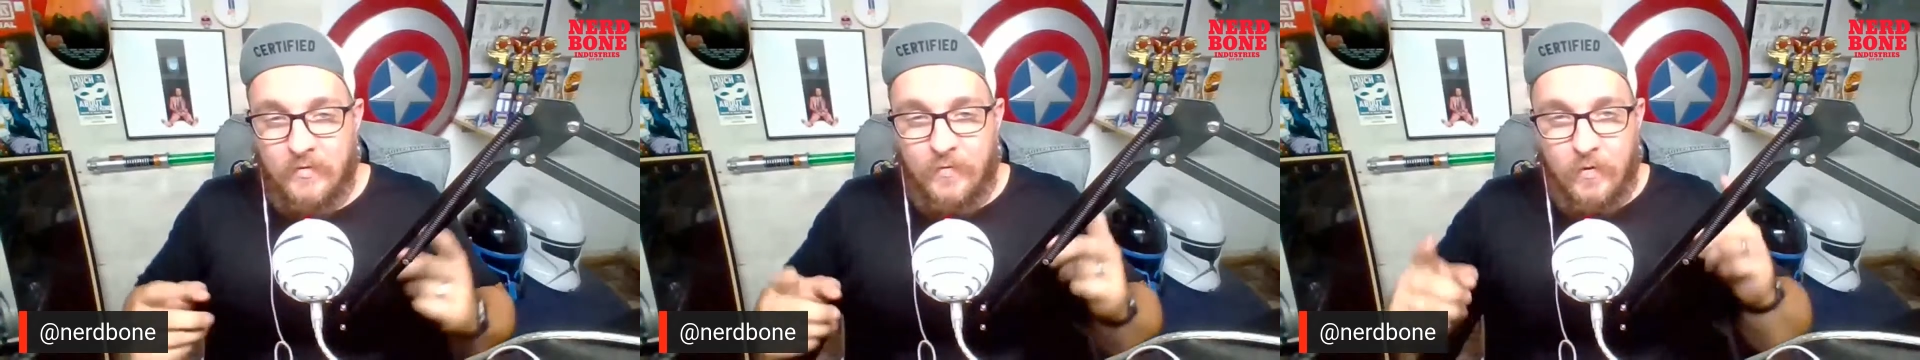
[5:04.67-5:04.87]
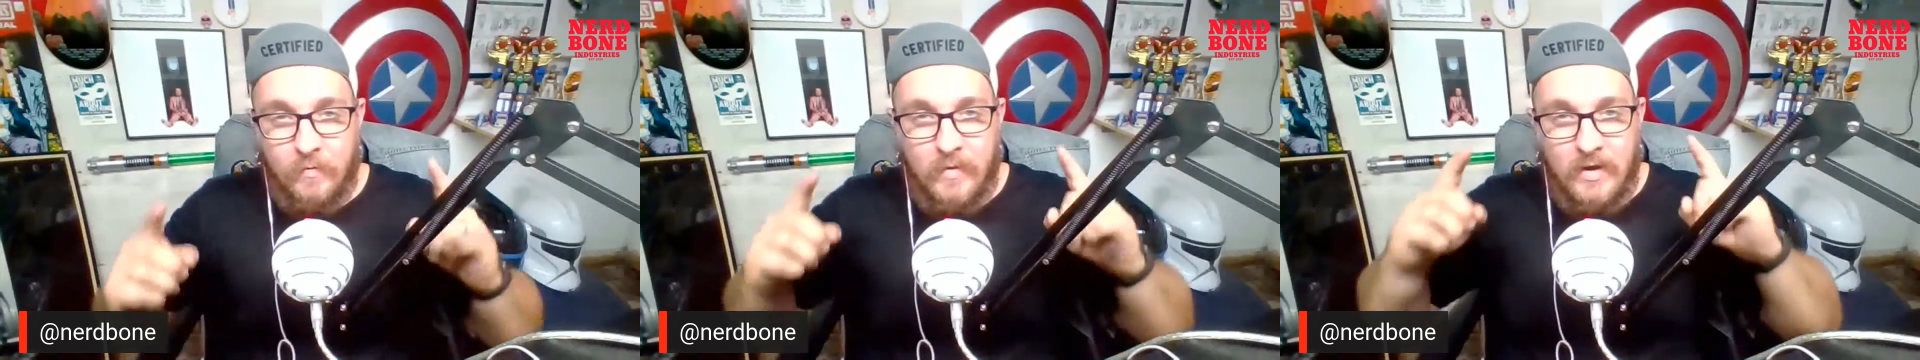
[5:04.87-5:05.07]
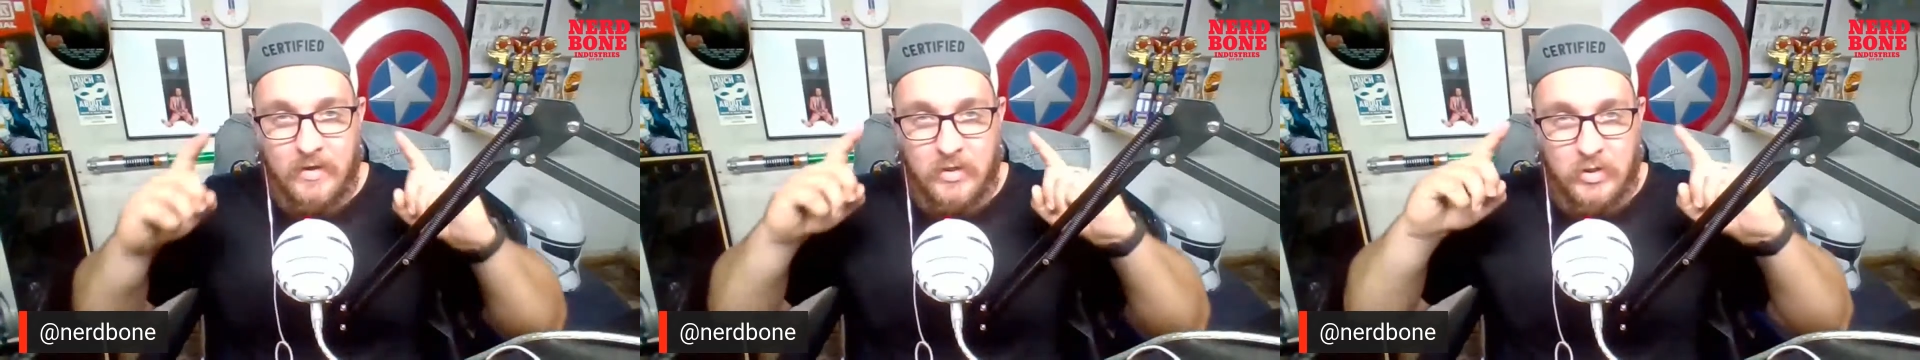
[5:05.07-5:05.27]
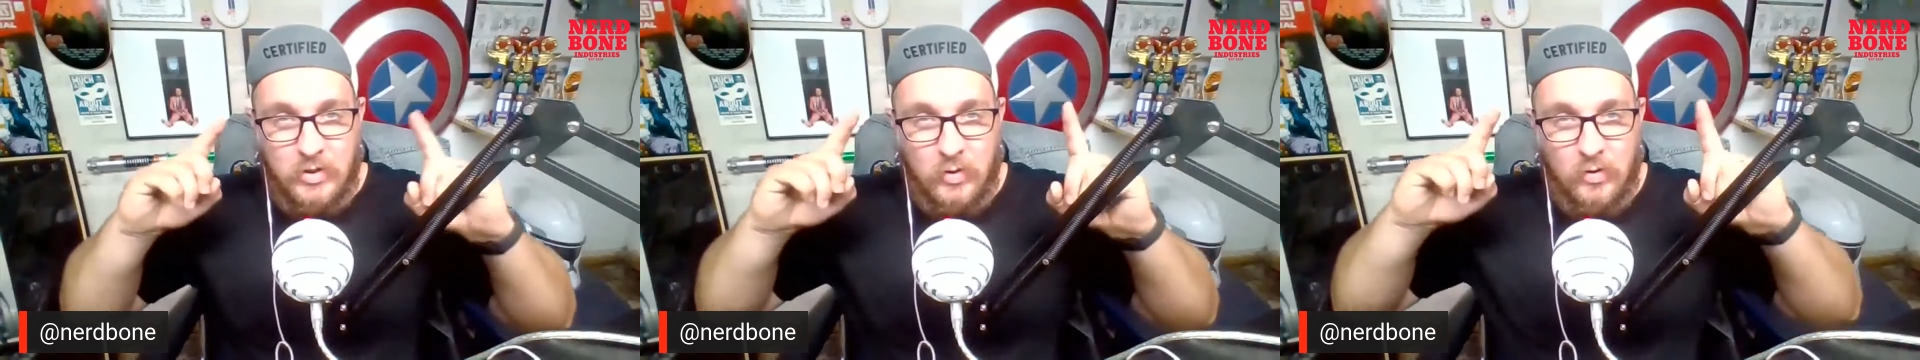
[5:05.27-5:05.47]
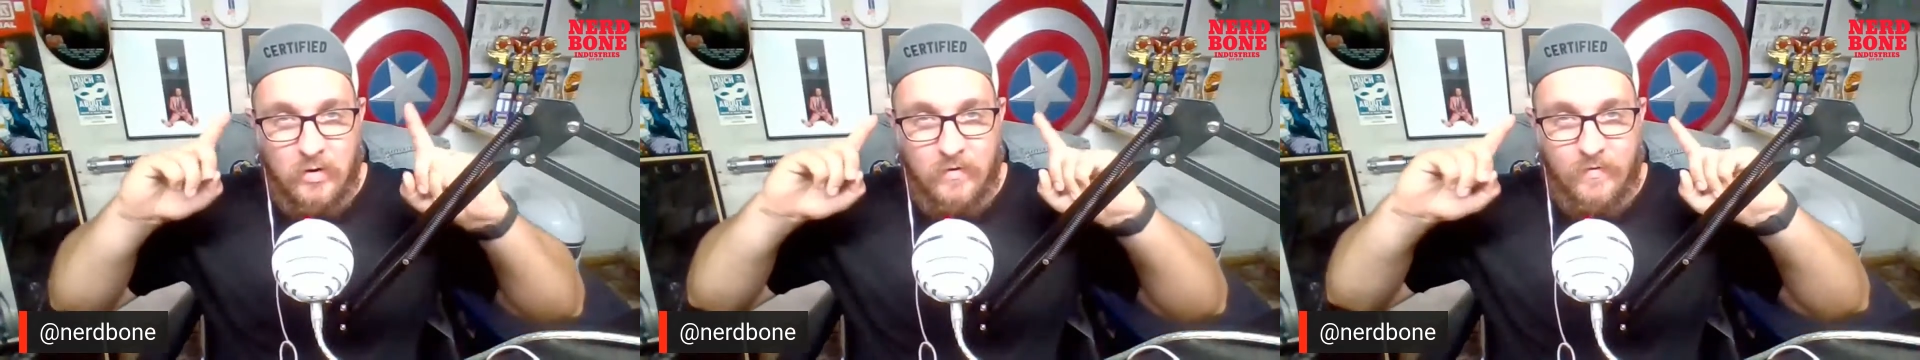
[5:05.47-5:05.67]
for my
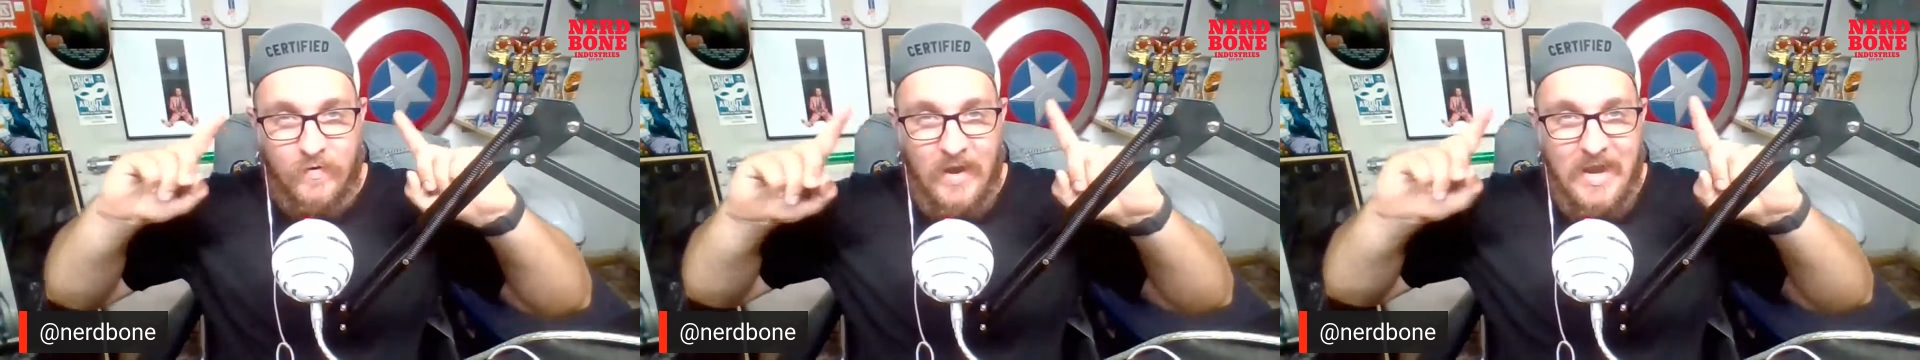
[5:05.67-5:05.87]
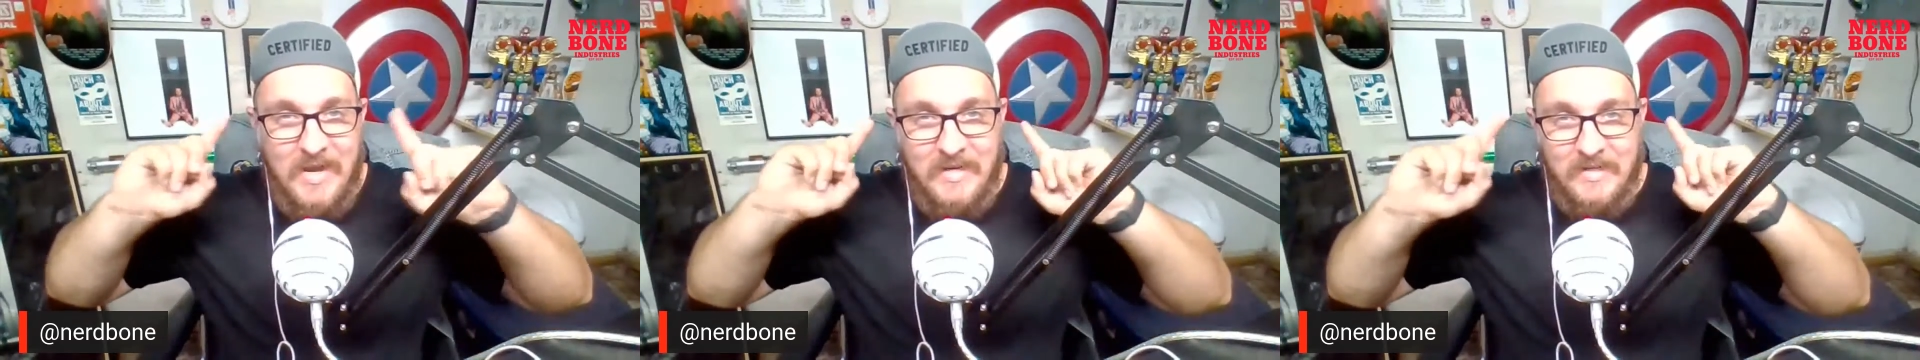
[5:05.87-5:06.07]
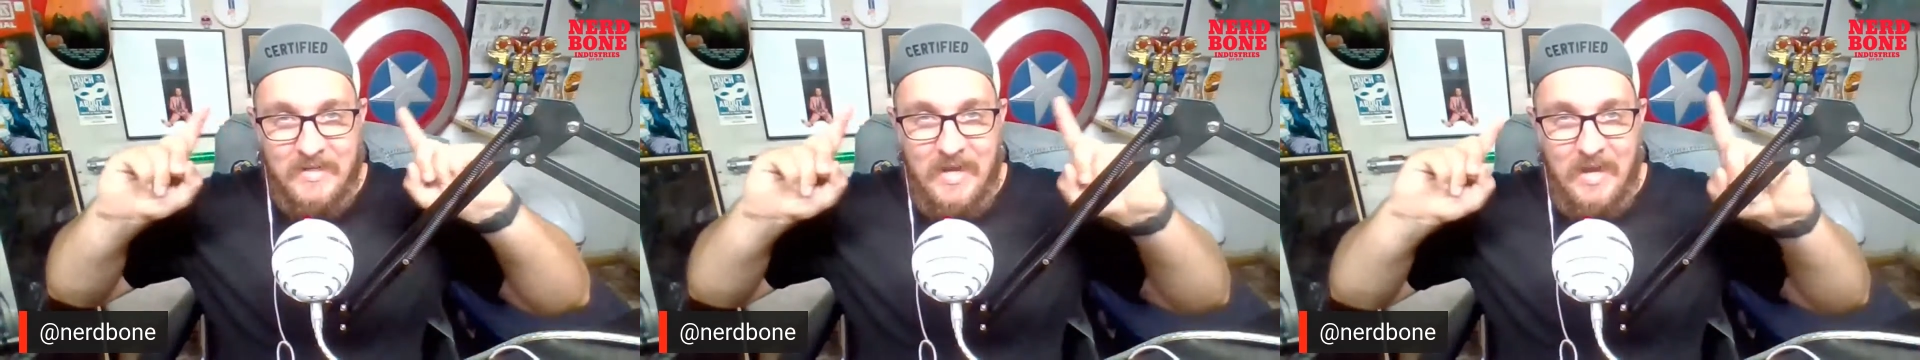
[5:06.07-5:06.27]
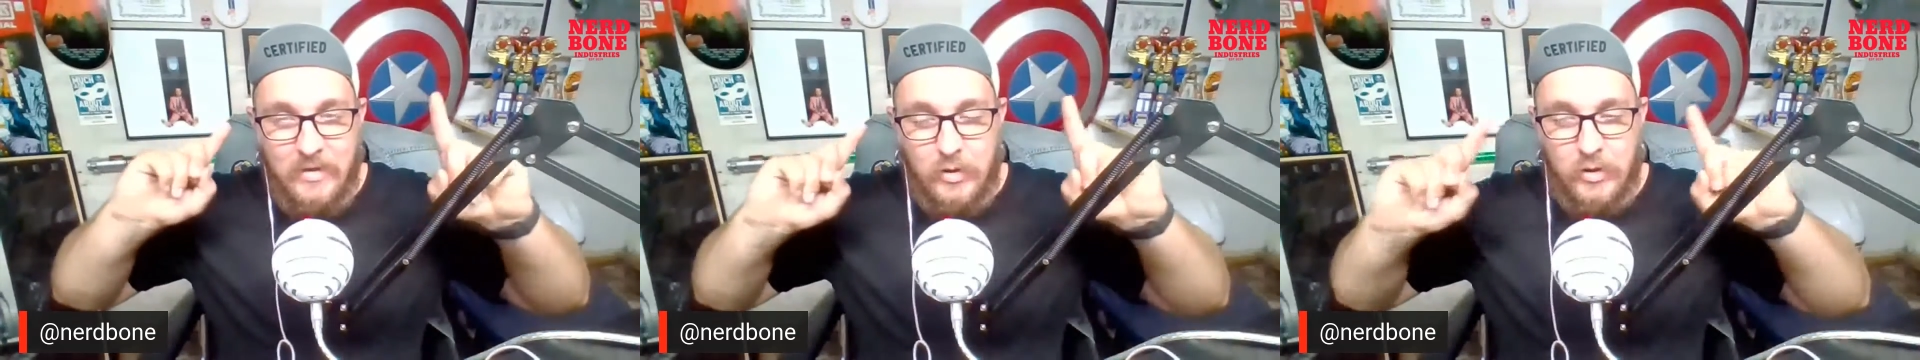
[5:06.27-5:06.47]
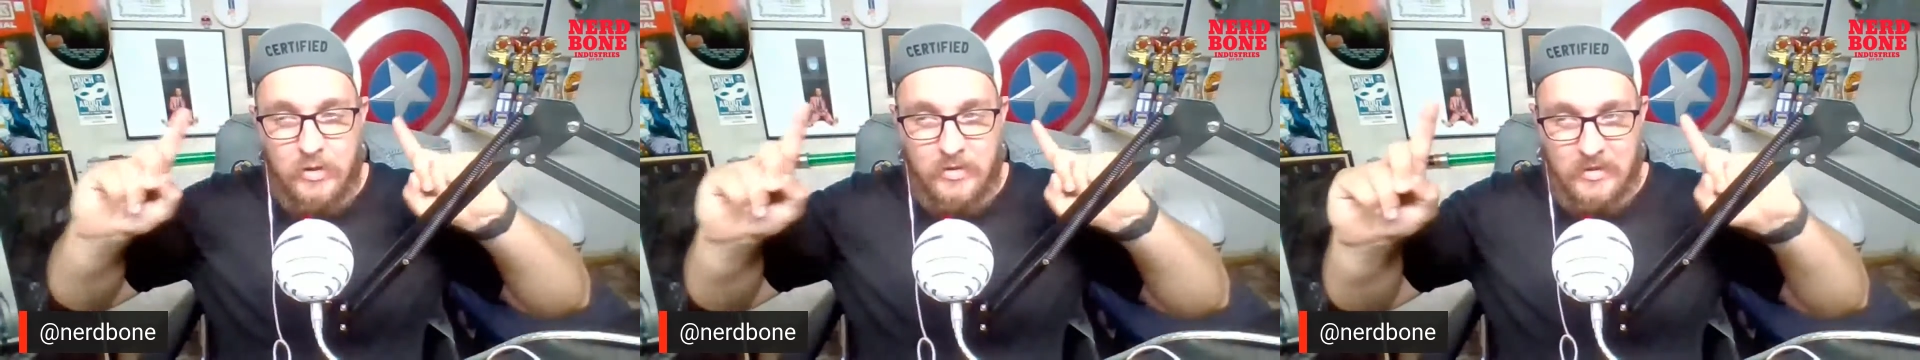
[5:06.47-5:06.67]
sort of
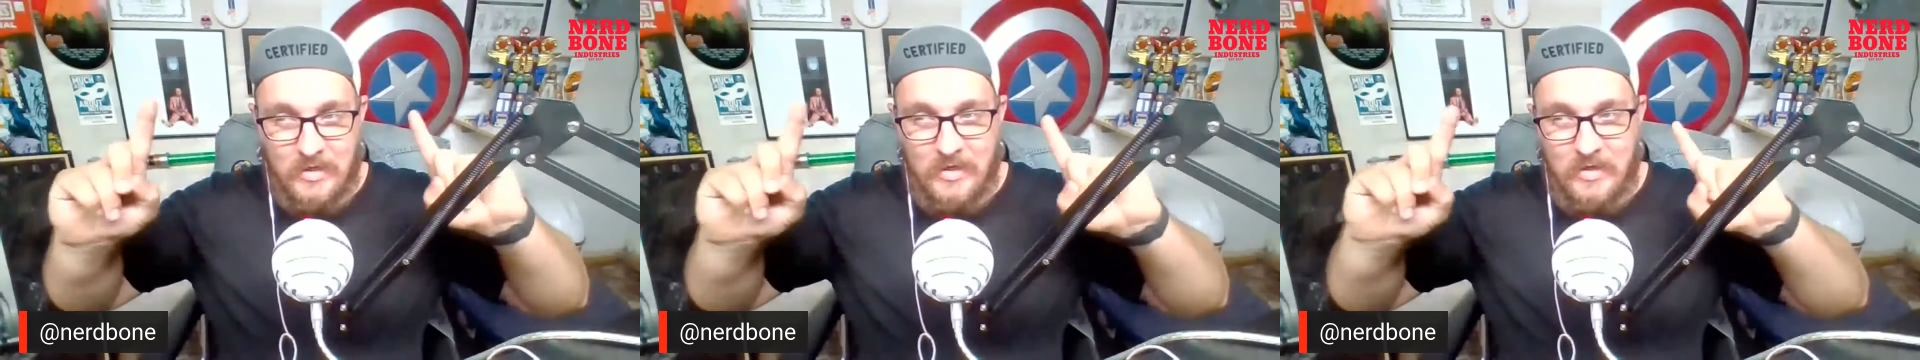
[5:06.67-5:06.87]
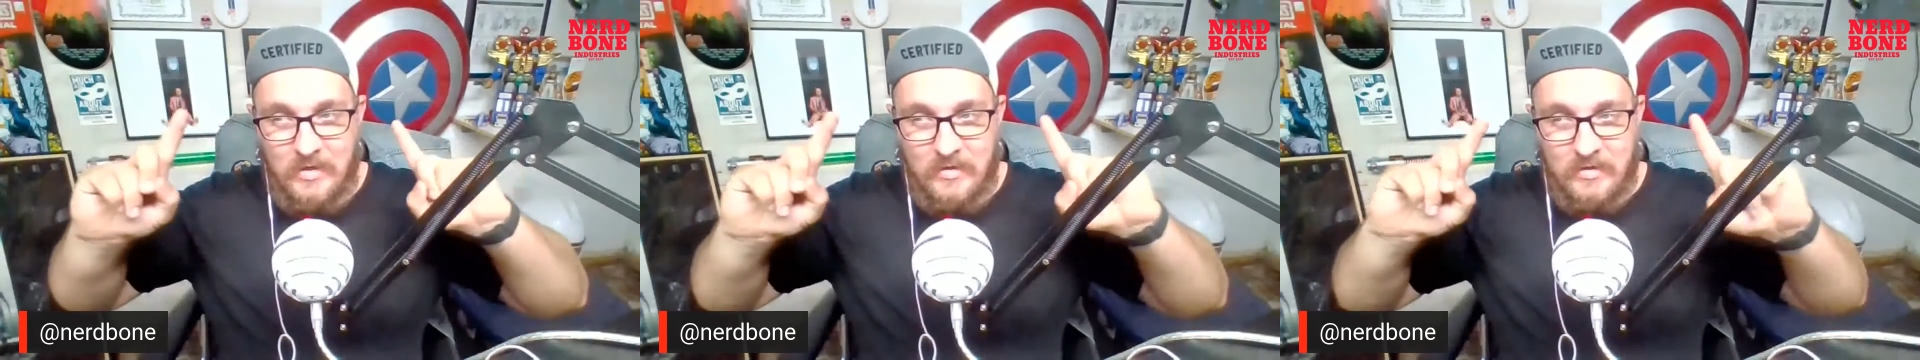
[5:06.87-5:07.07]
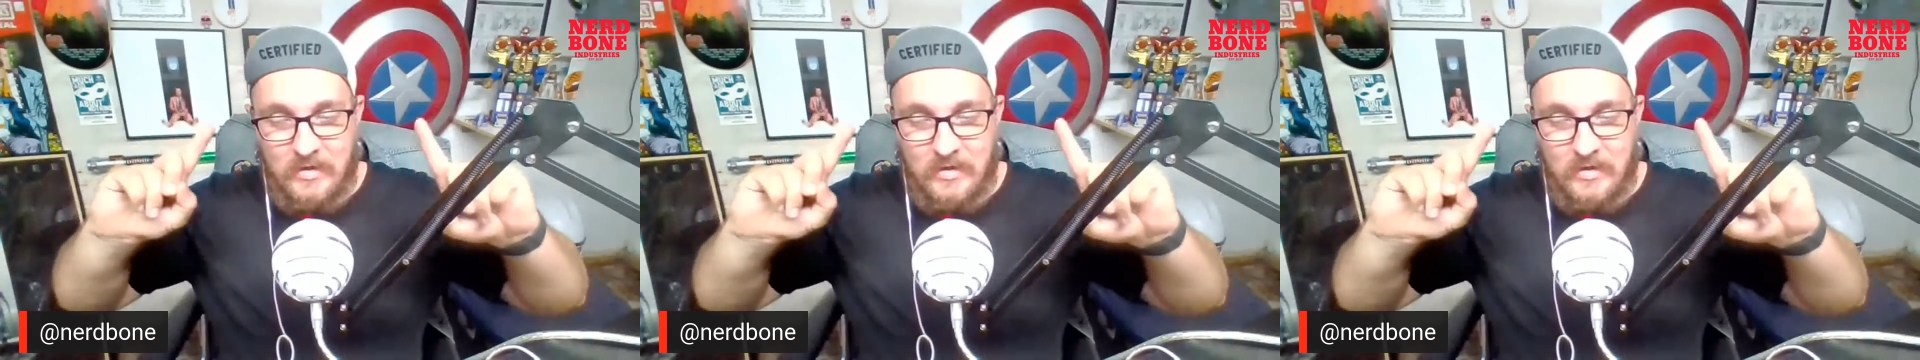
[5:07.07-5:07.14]
ADHD